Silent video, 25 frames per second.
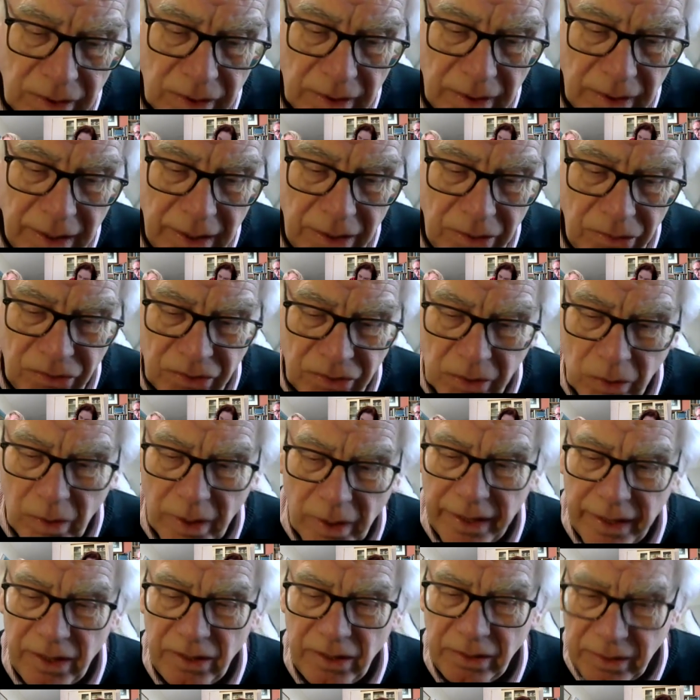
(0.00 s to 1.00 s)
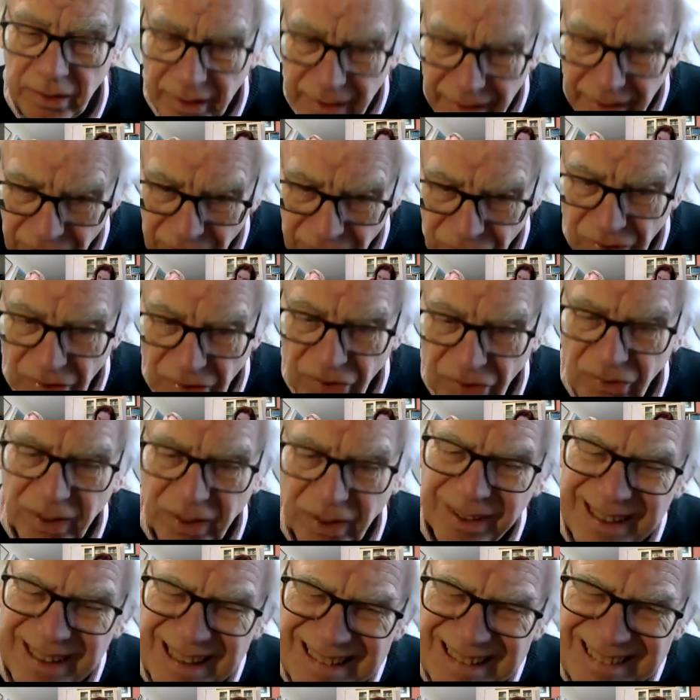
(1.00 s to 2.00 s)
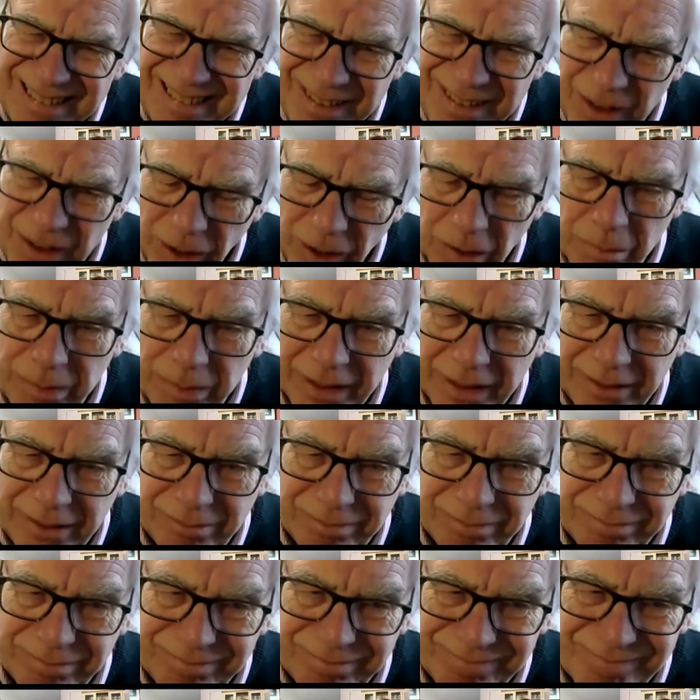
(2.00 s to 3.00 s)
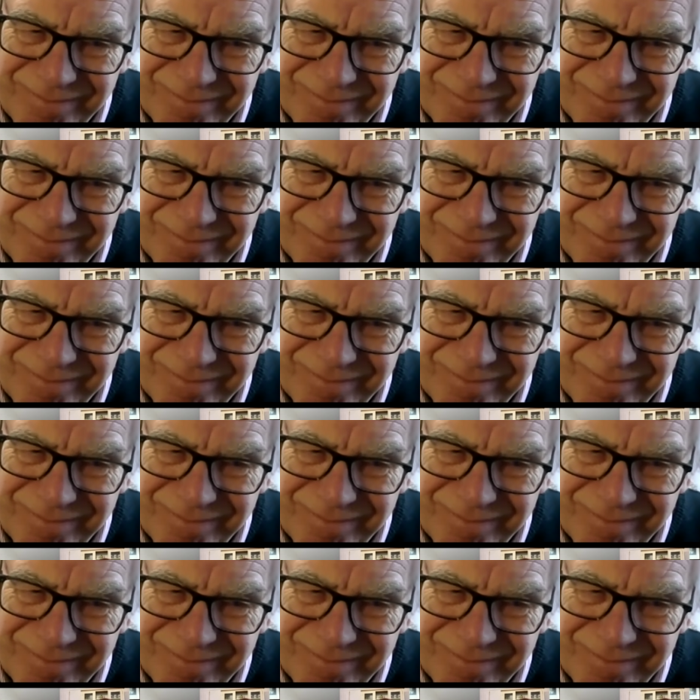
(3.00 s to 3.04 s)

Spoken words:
it is quite interesting, and it's not been